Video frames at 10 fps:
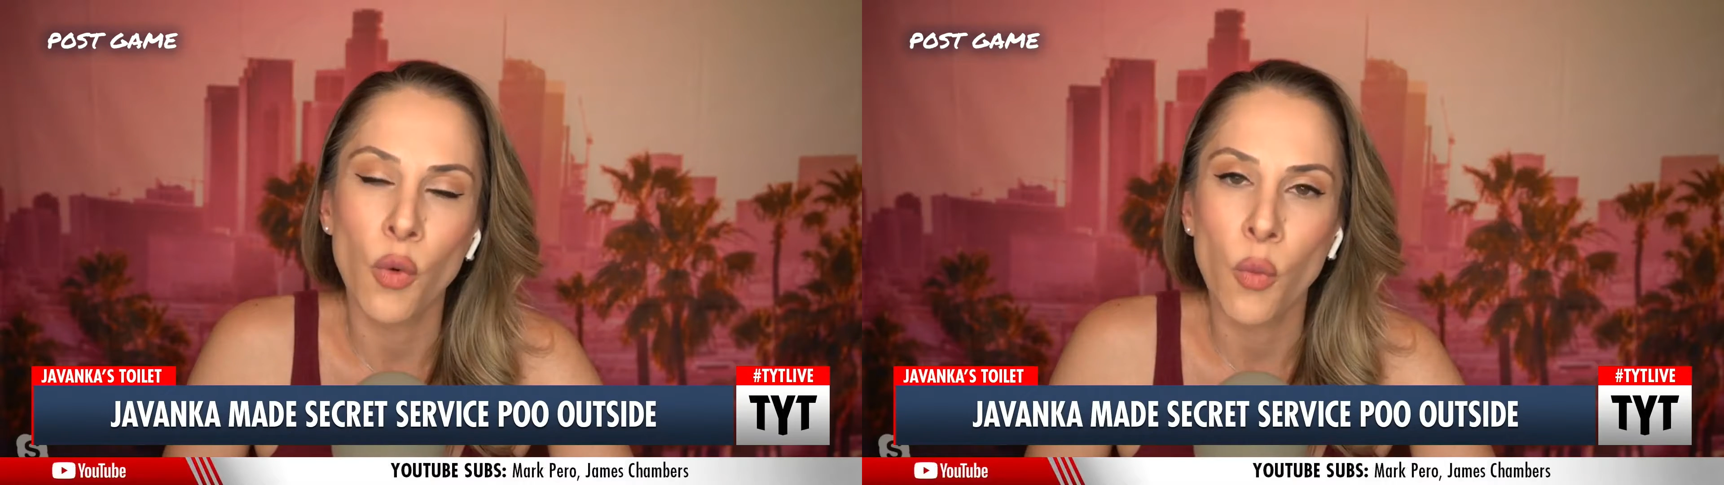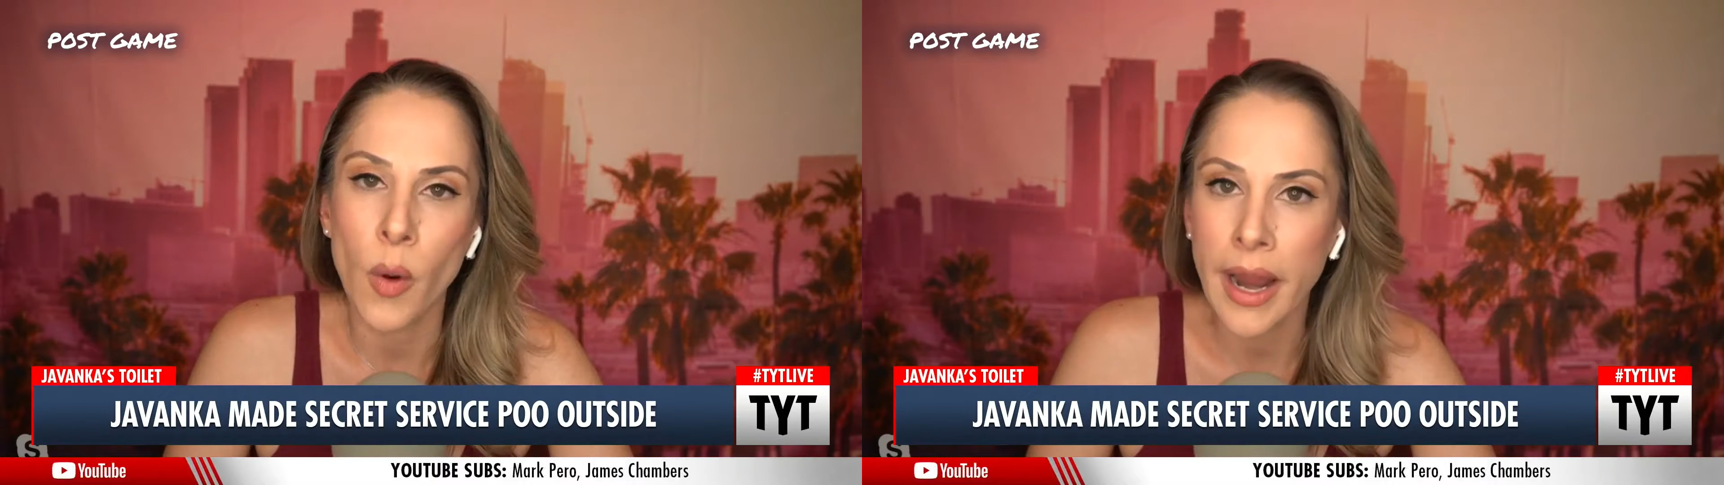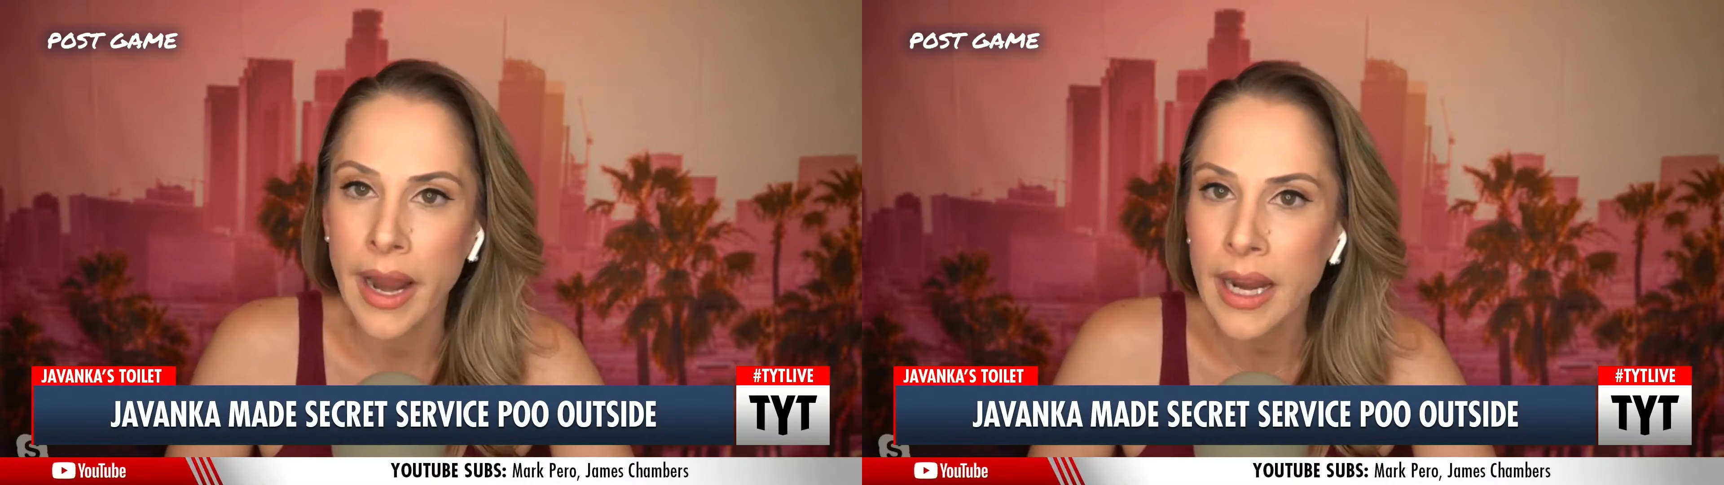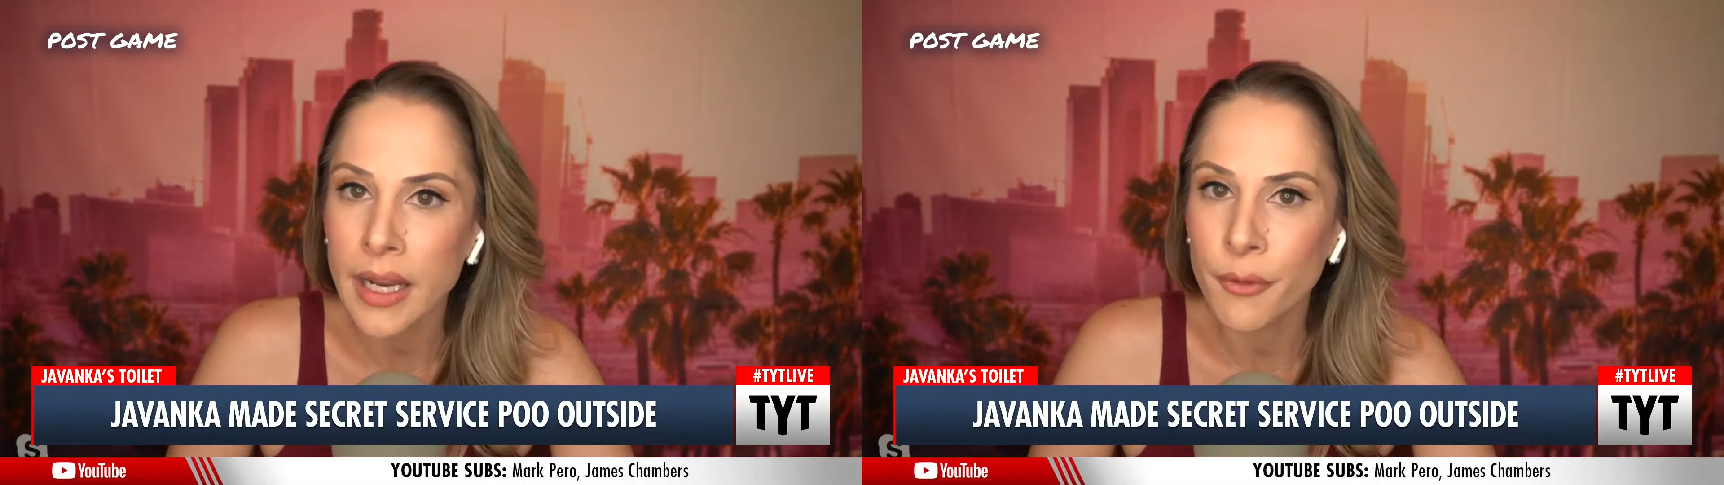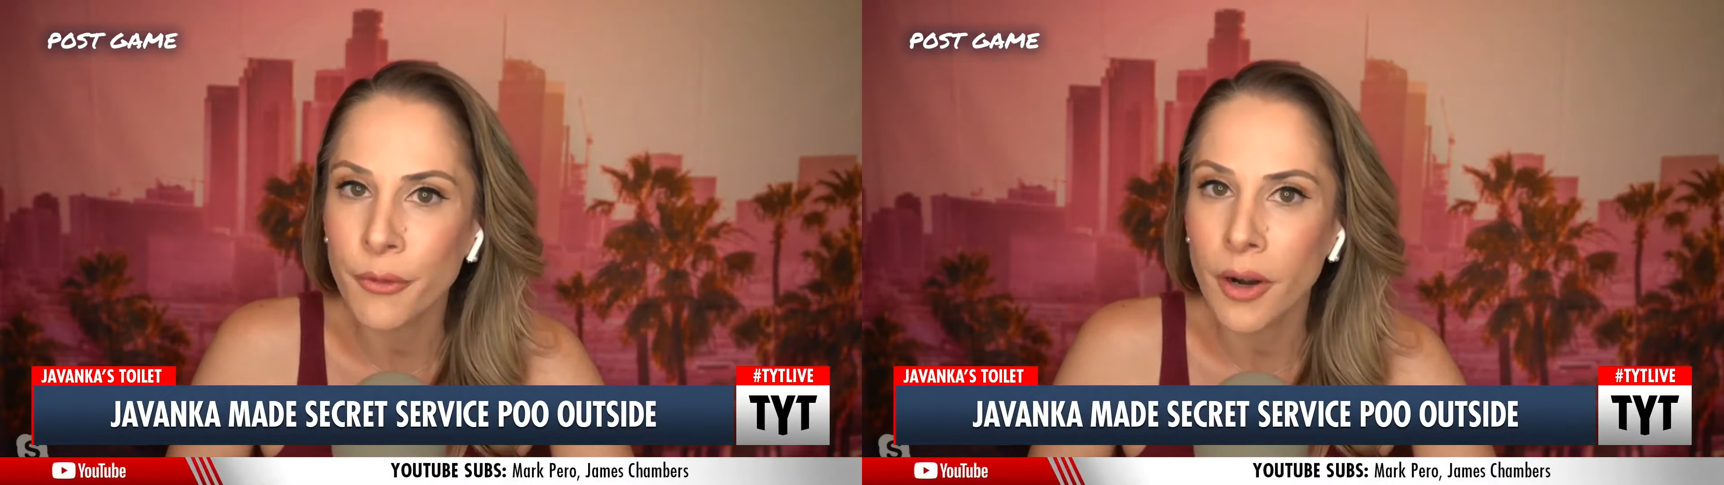
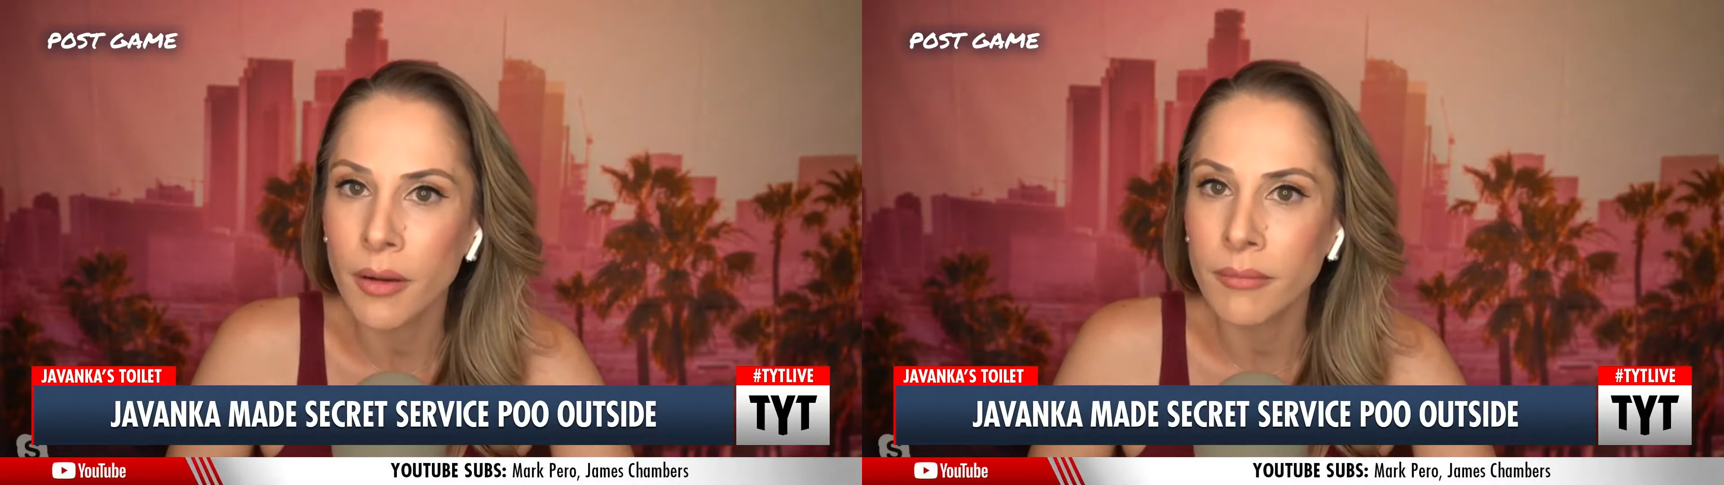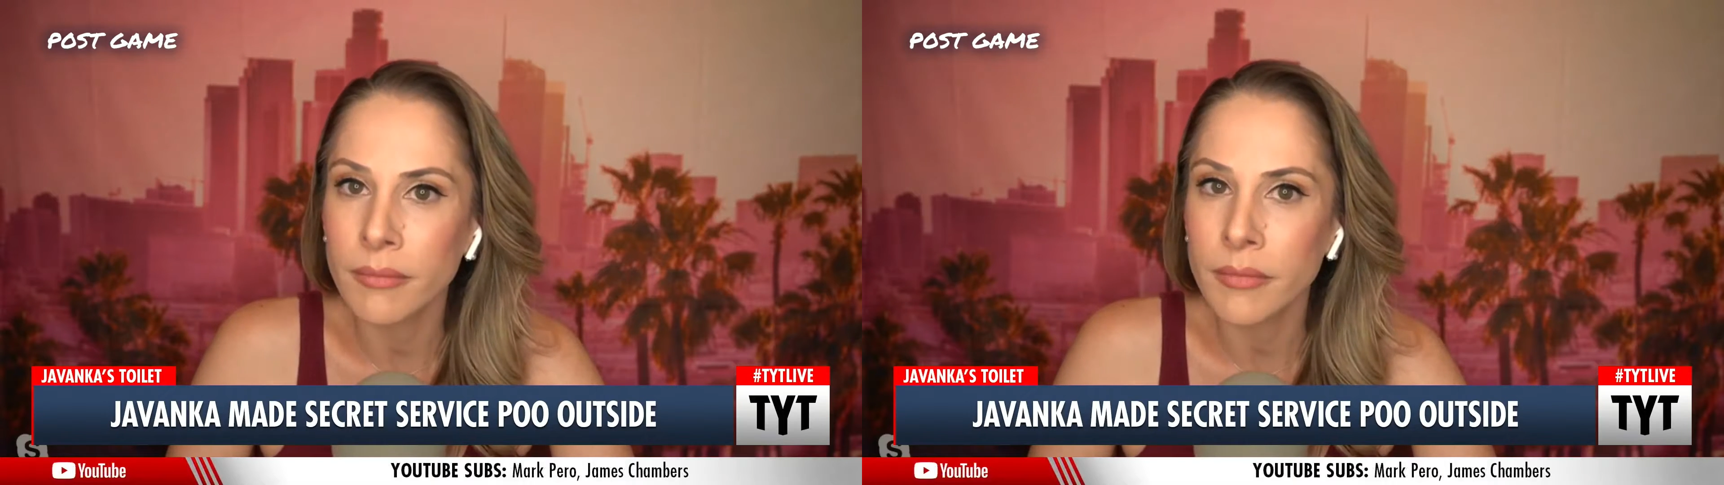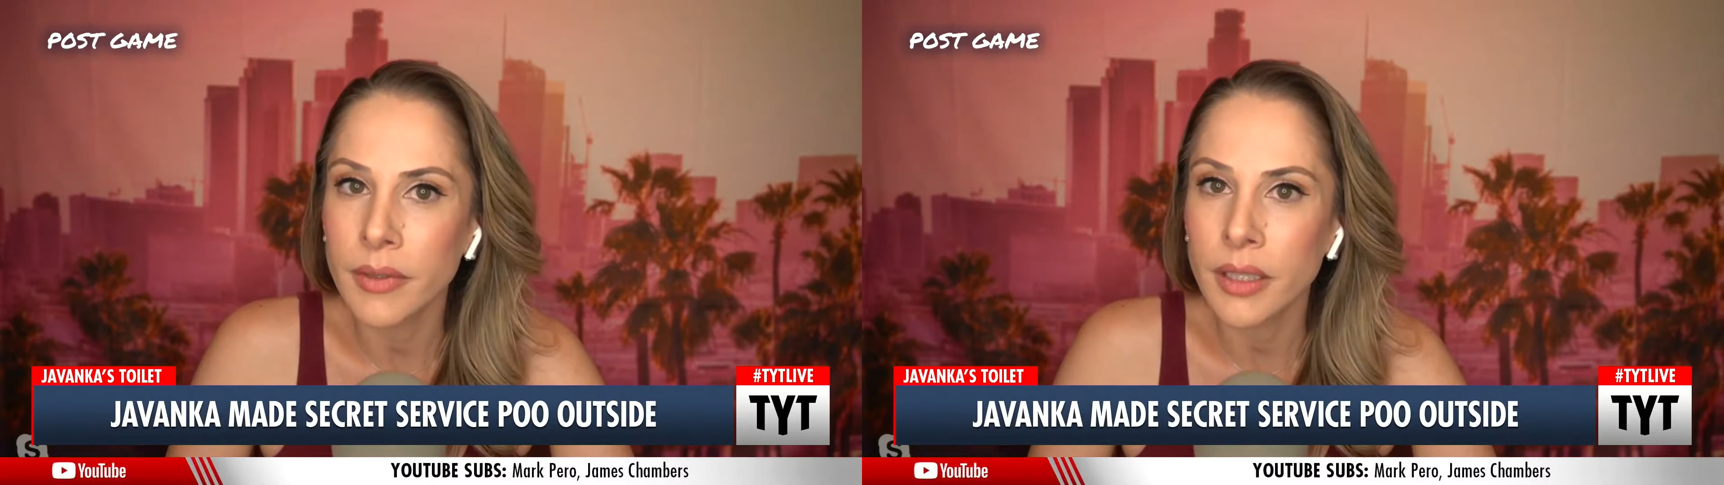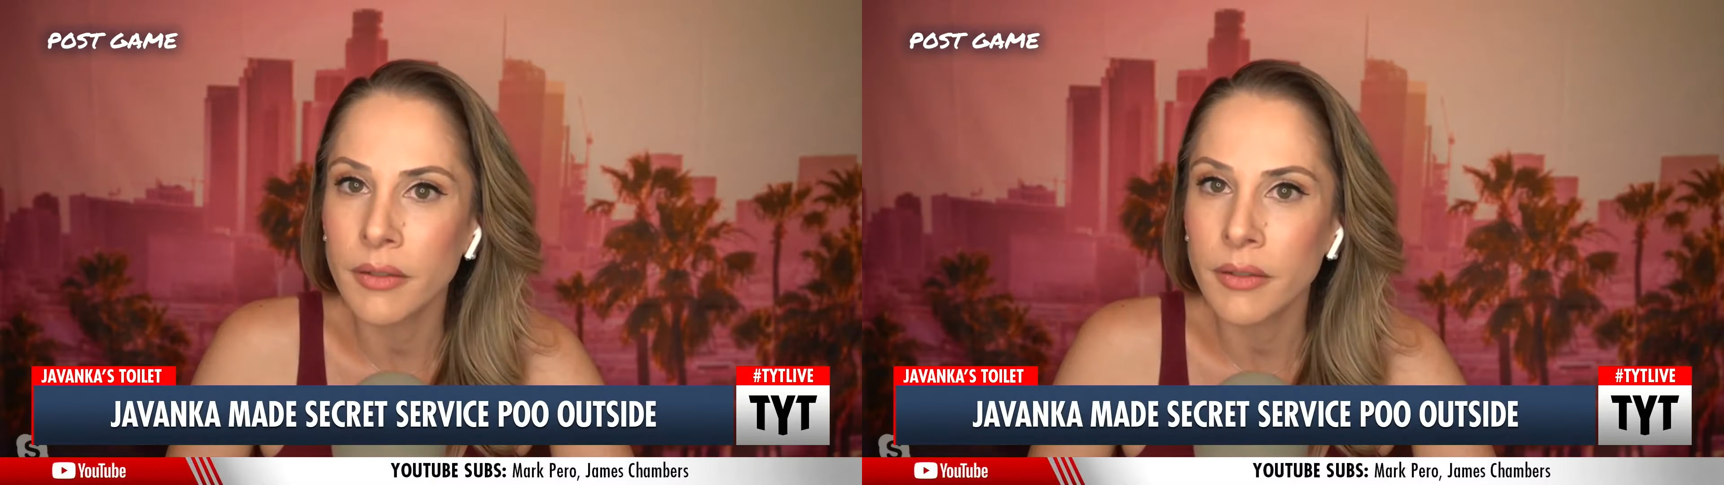away from